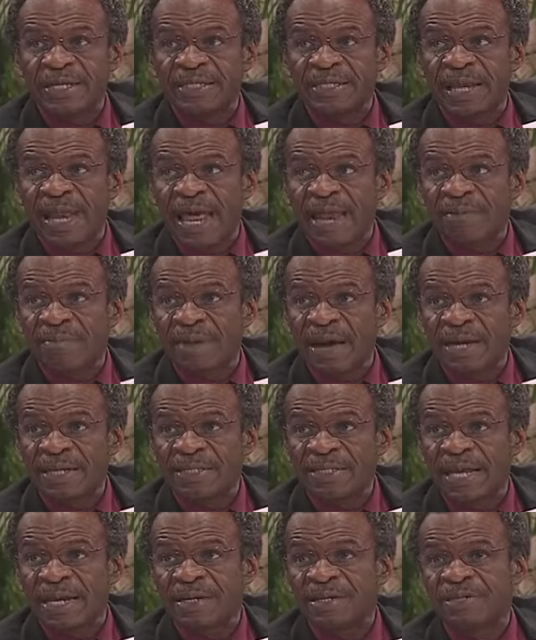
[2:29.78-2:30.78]
its
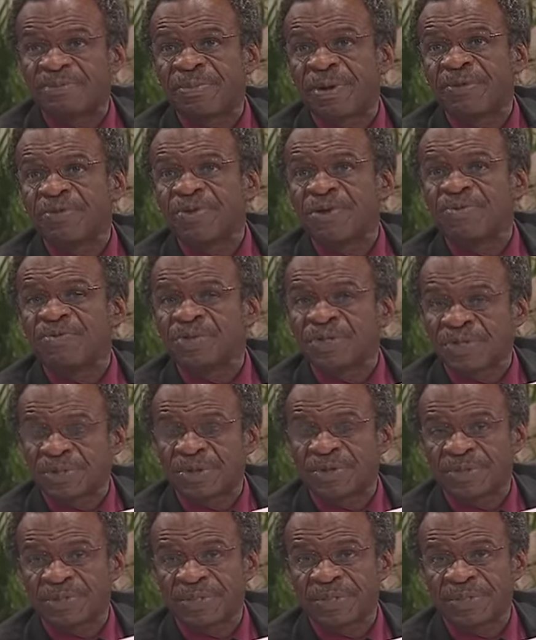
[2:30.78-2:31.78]
landmass and its marine
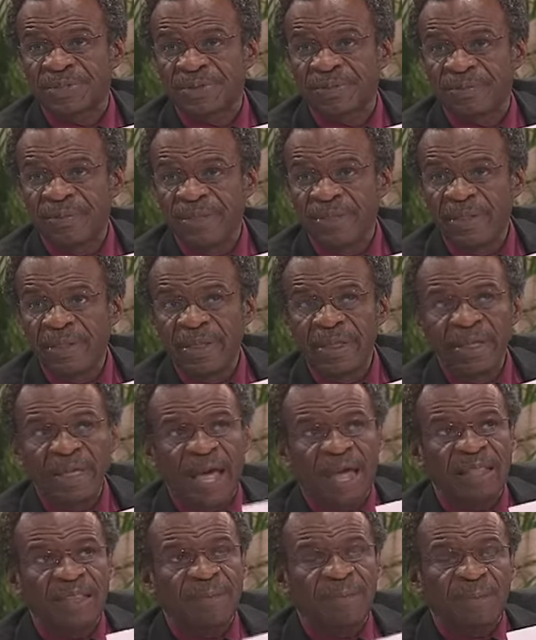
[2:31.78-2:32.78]
resources.
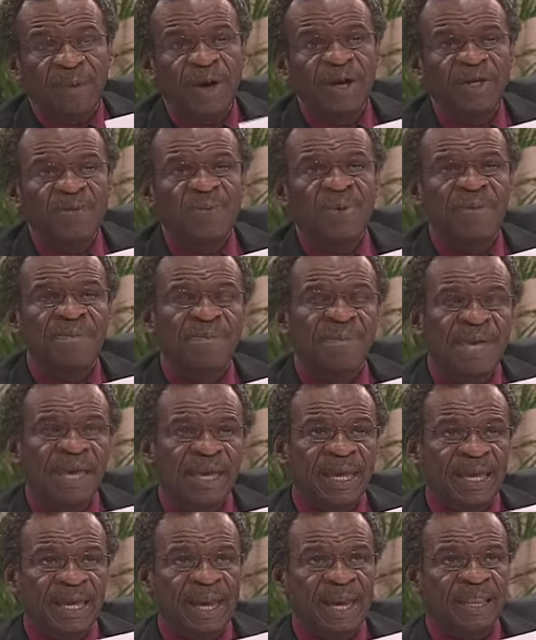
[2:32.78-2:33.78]
And the point we're
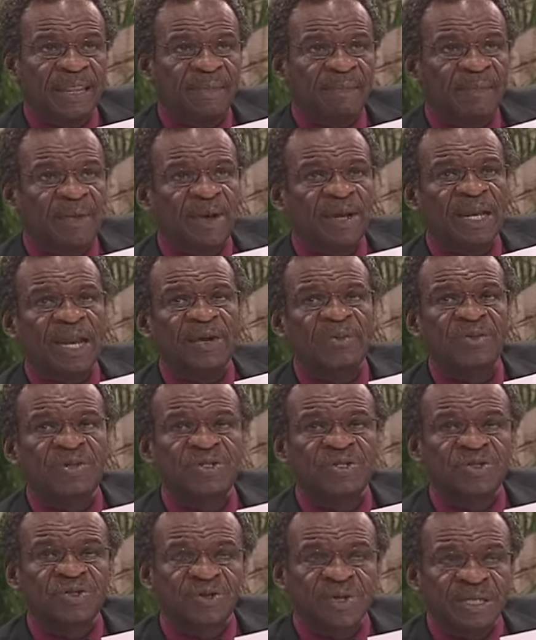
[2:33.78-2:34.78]
making, and the point that
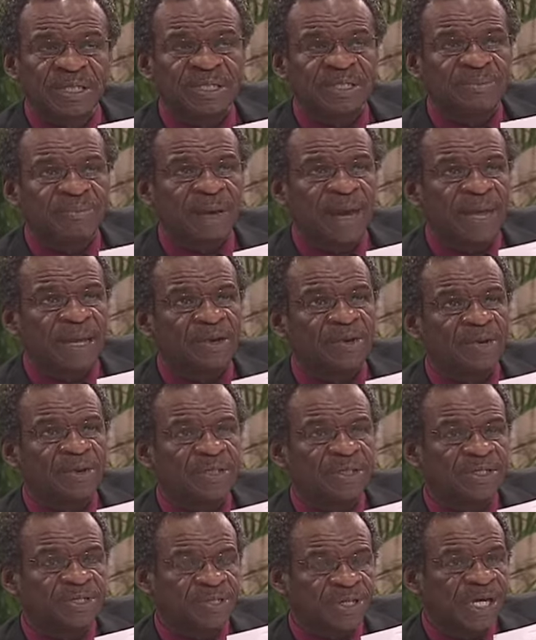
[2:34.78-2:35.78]
was stressed by
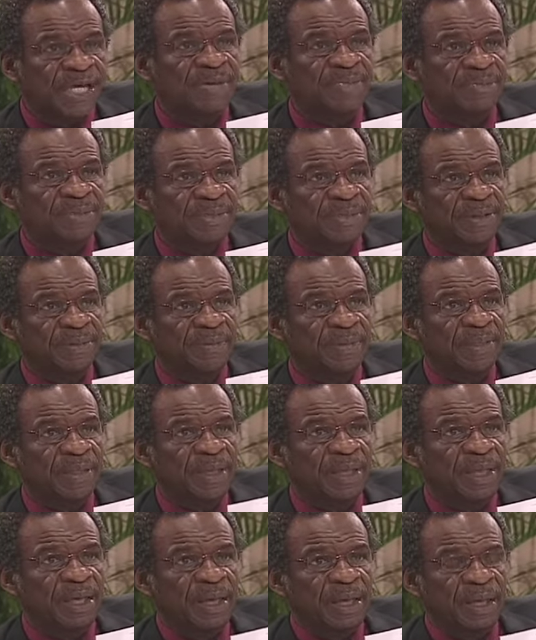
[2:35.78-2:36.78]
Dr. James,
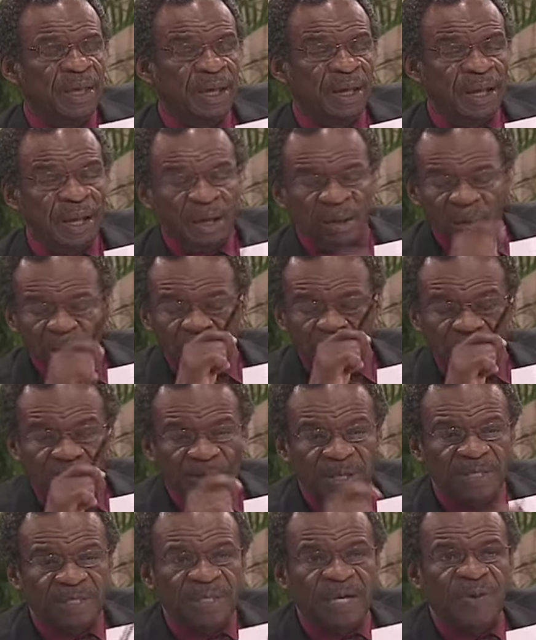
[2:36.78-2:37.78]

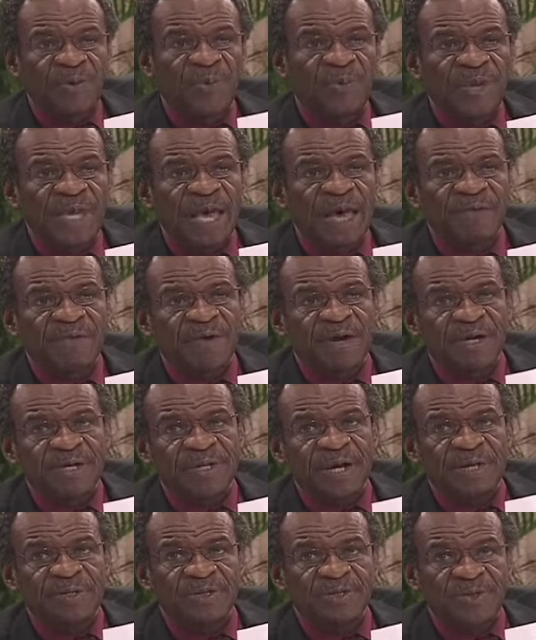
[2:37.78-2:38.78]
is that we have
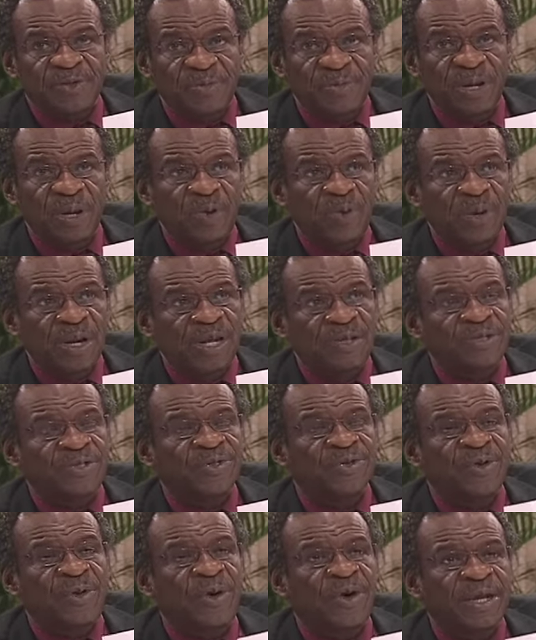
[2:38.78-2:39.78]
got as
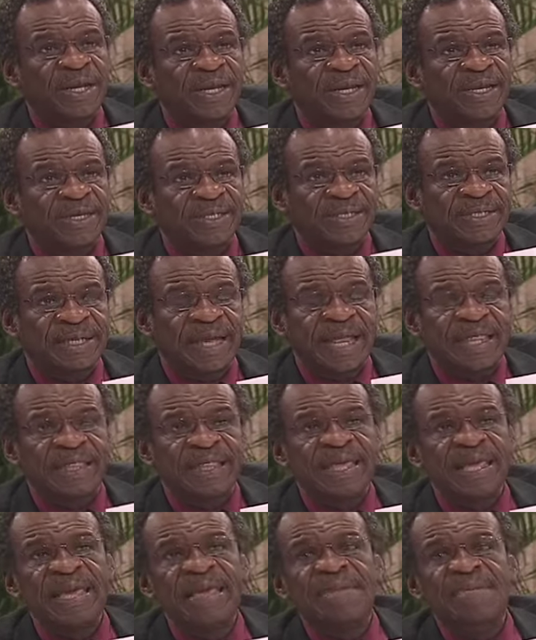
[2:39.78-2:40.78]
Tobagonians to understand
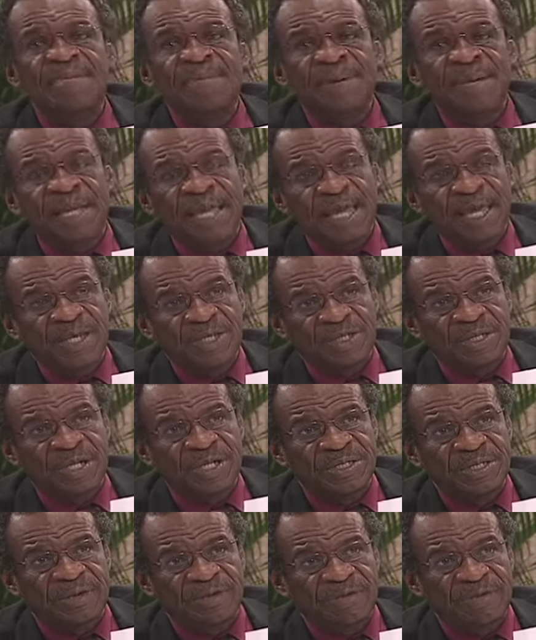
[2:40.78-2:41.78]
the
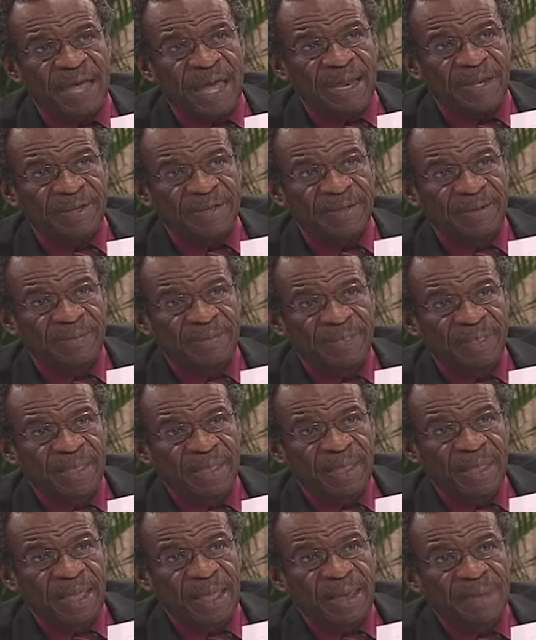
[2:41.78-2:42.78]
implications of that.
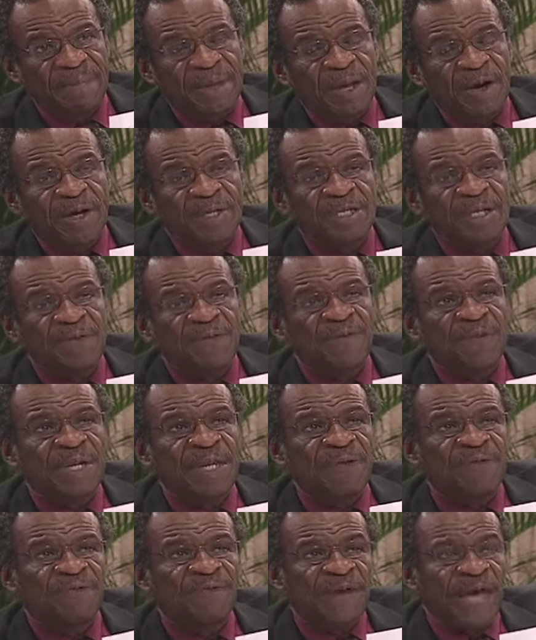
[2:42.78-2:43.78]
Because if we
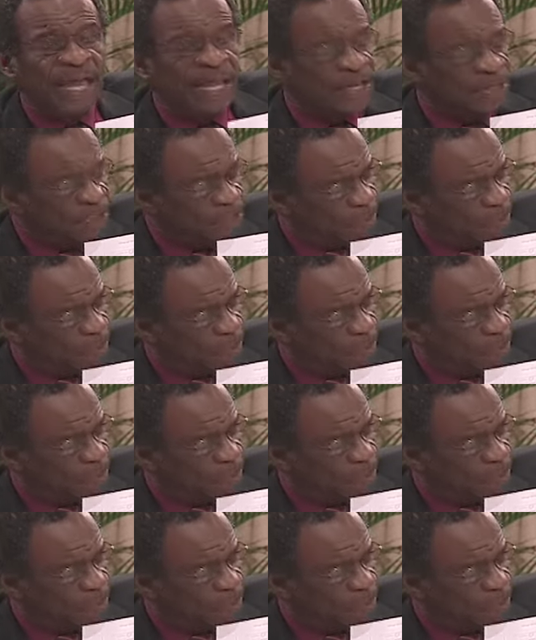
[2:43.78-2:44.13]
define